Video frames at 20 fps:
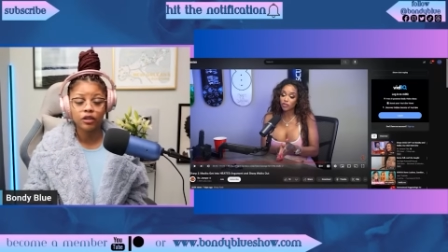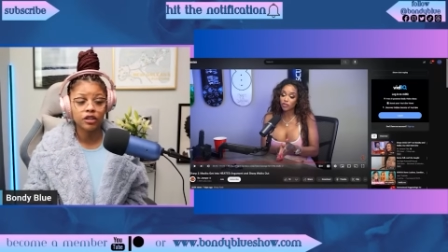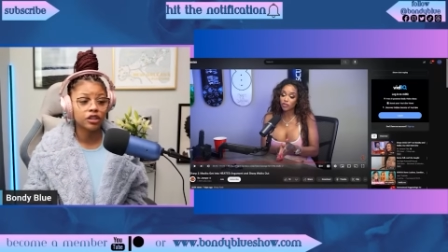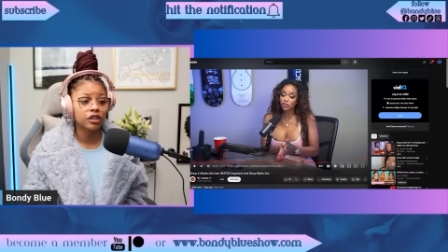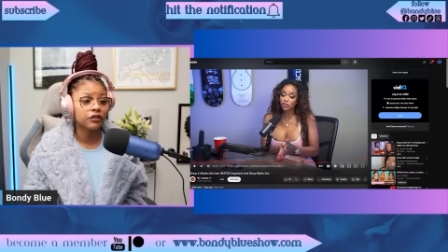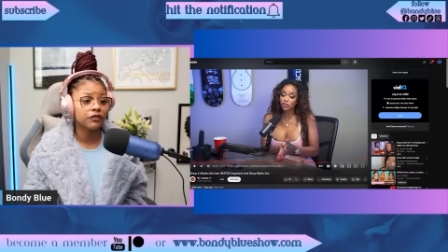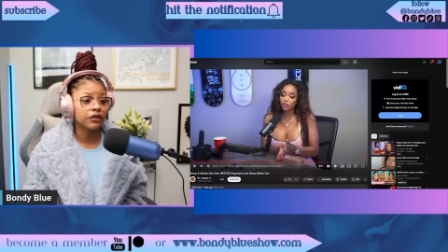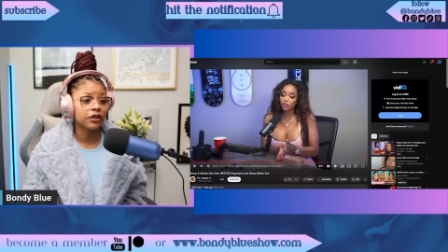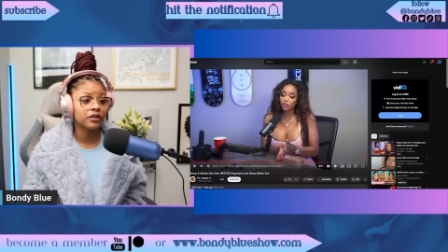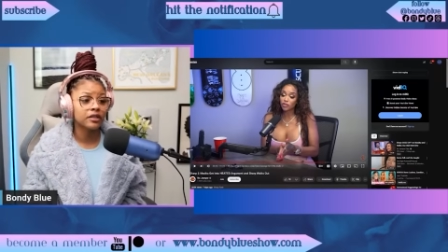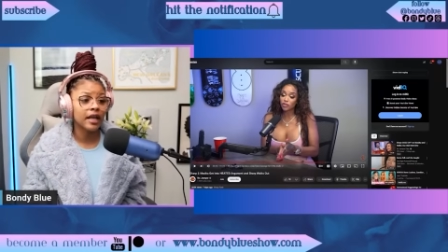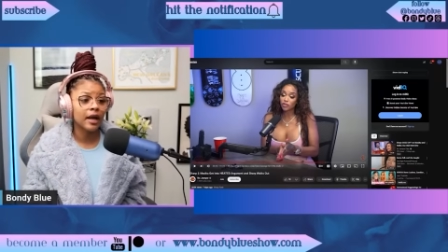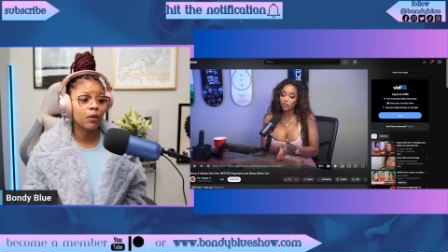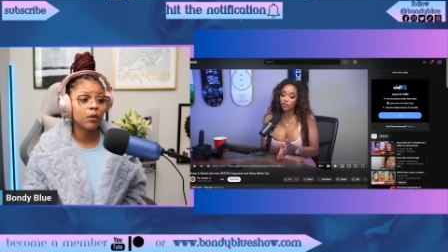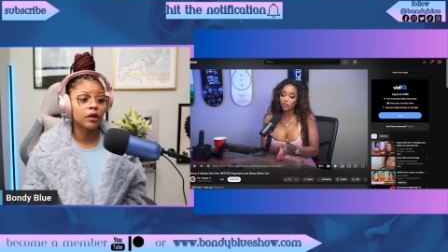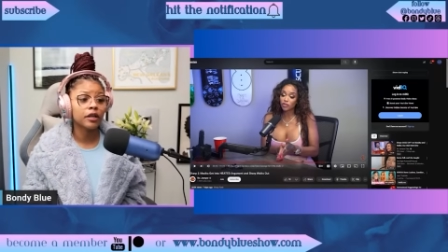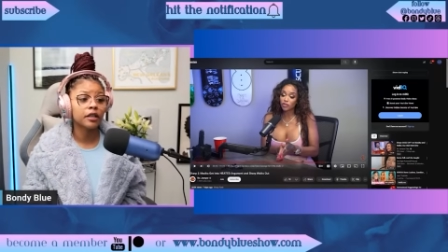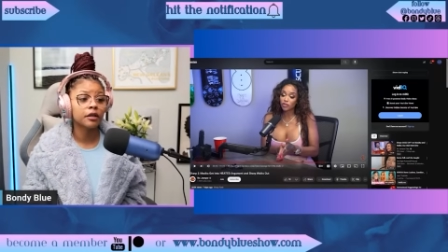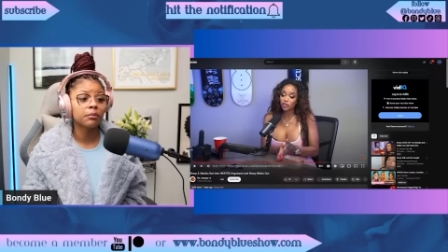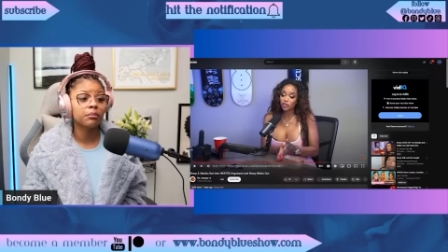she feels like
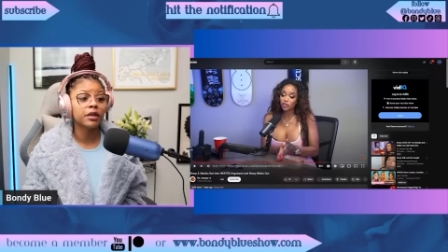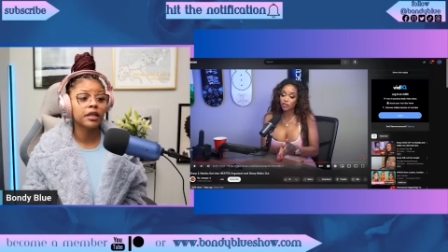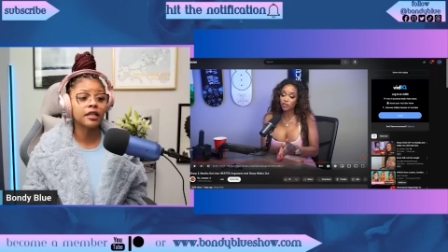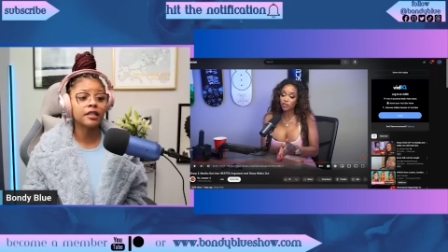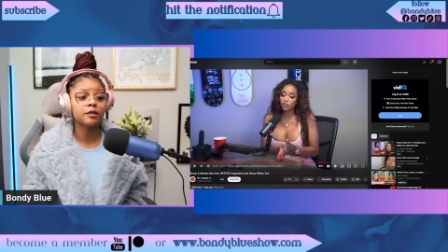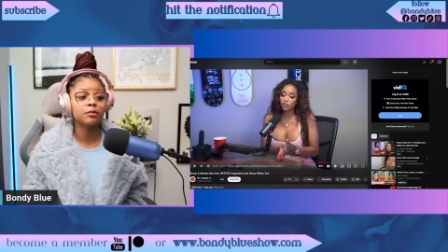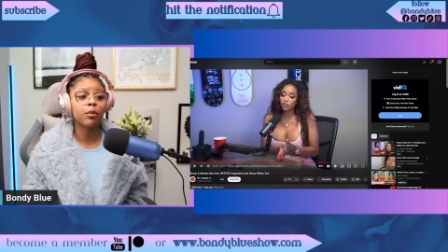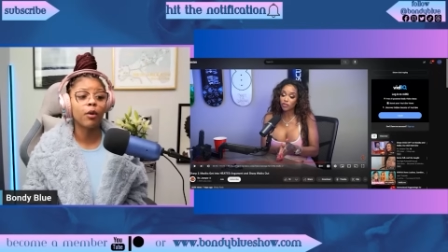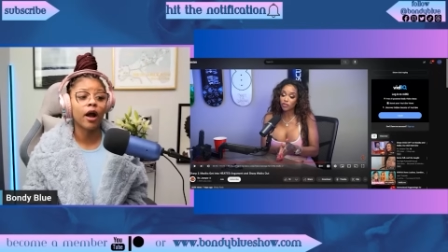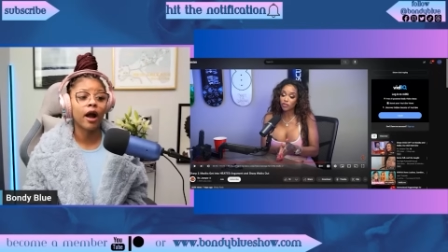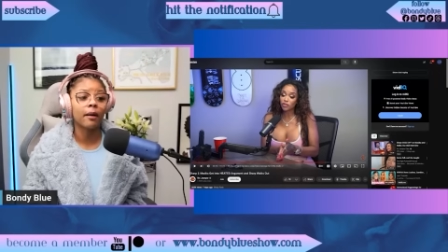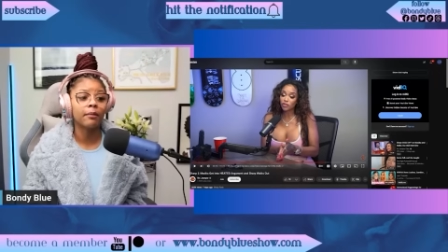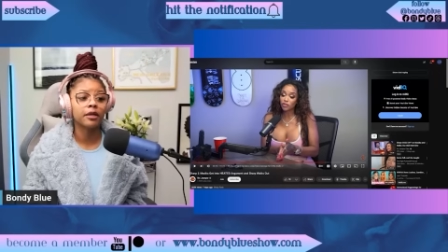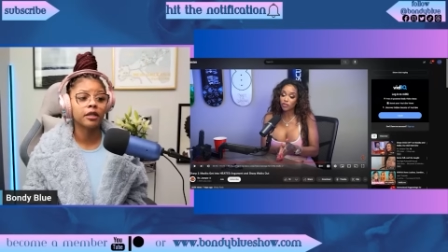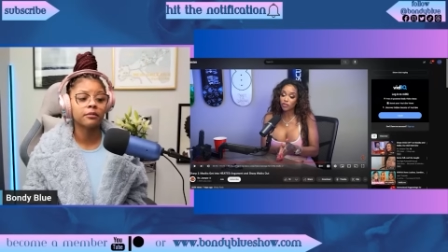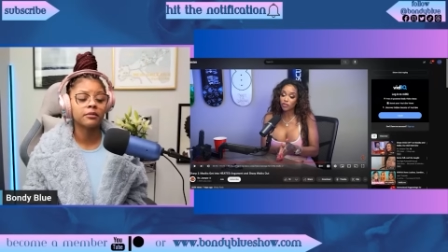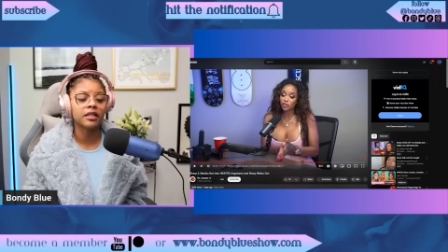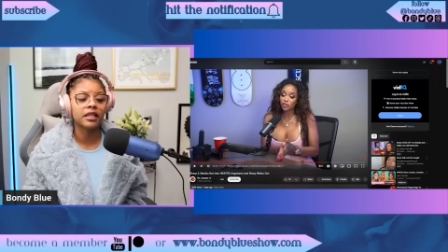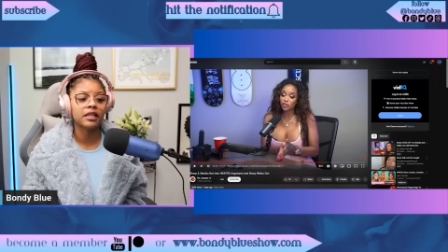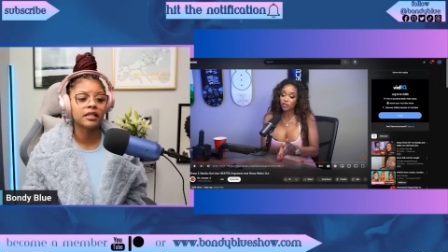one of the biggest
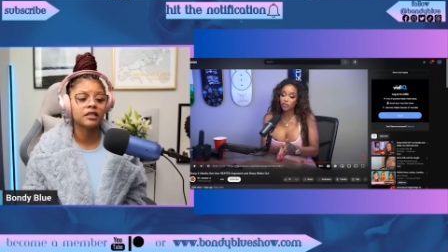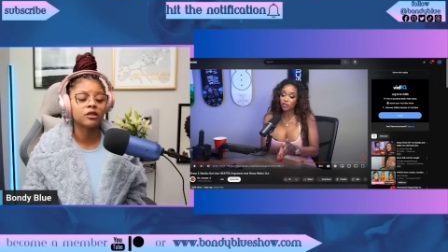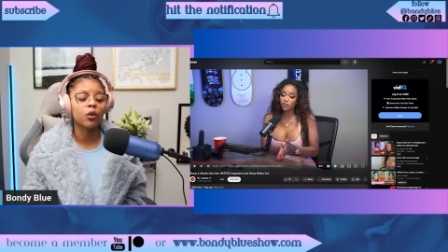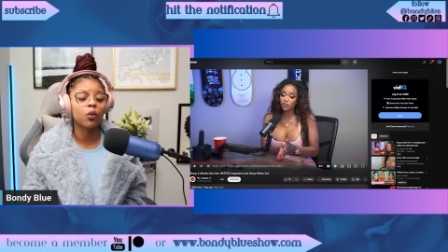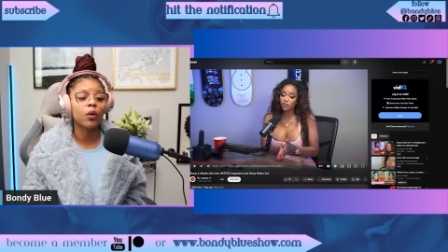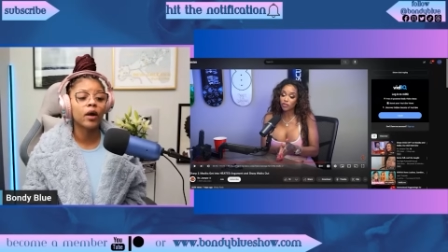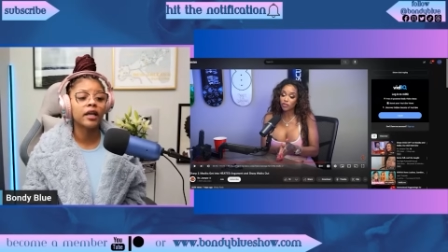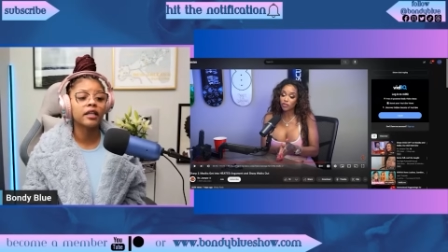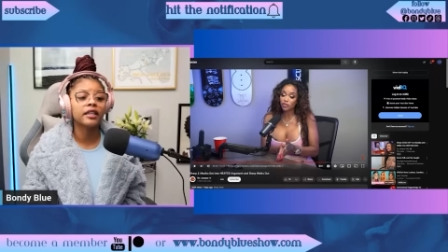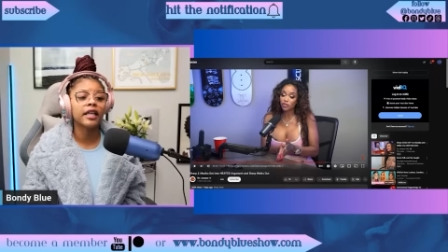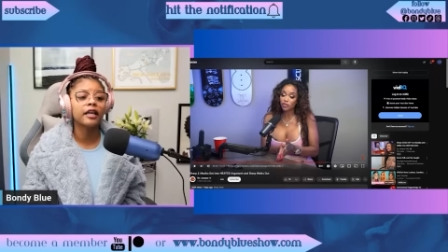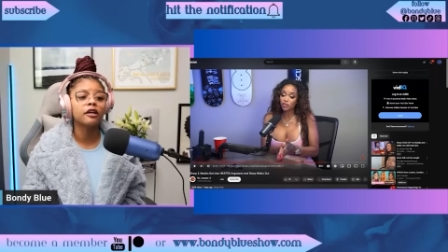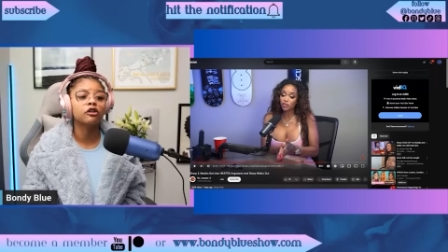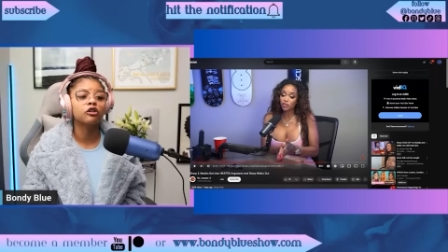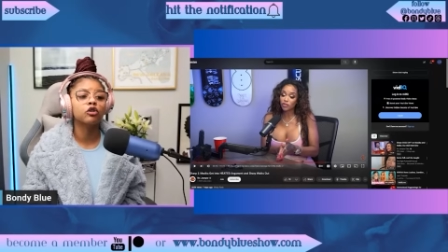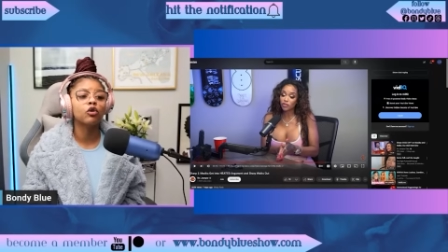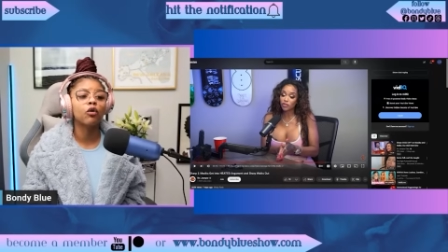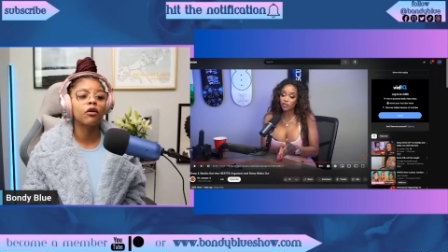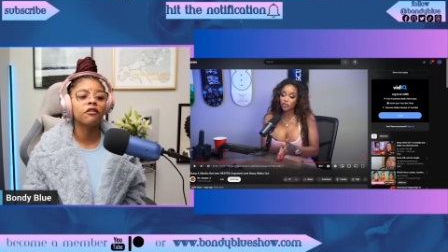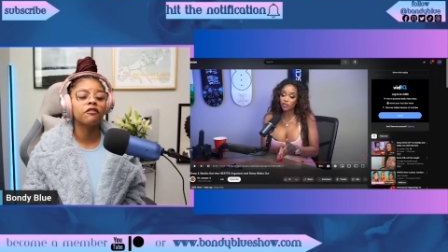problems is the way they
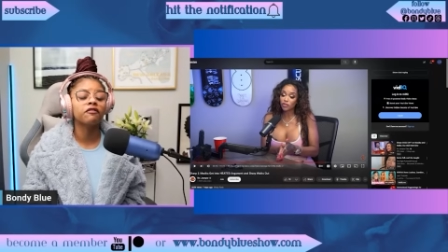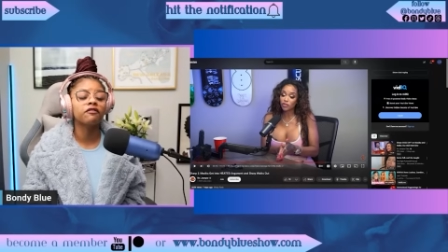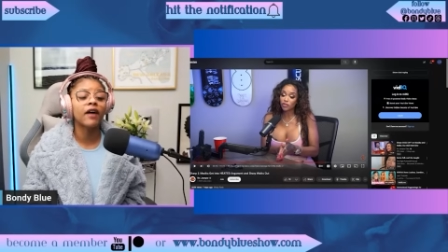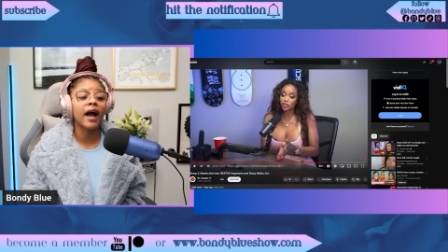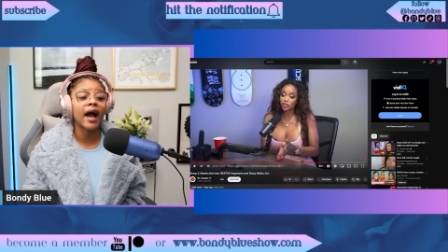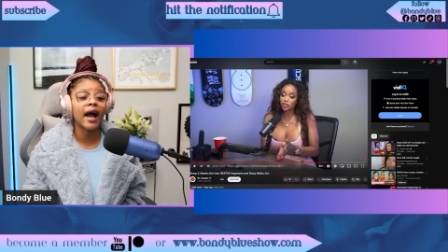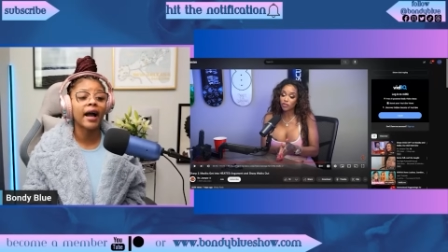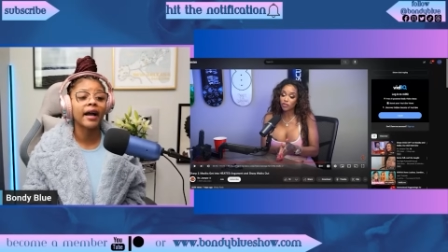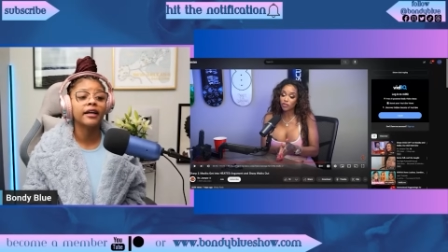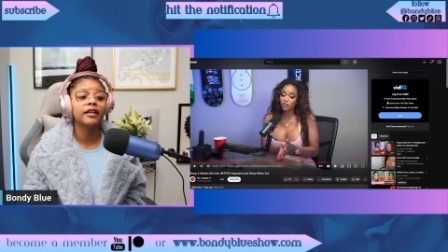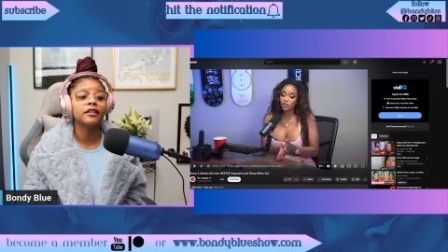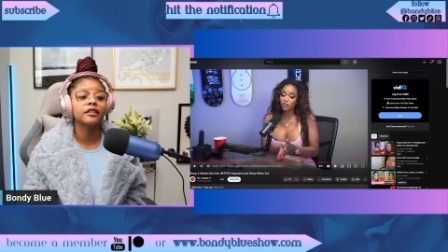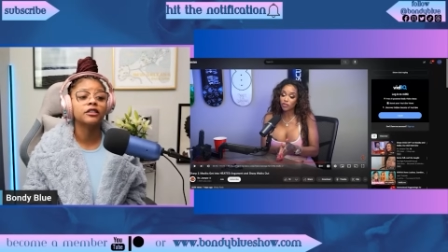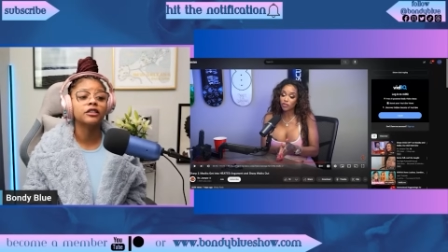glorify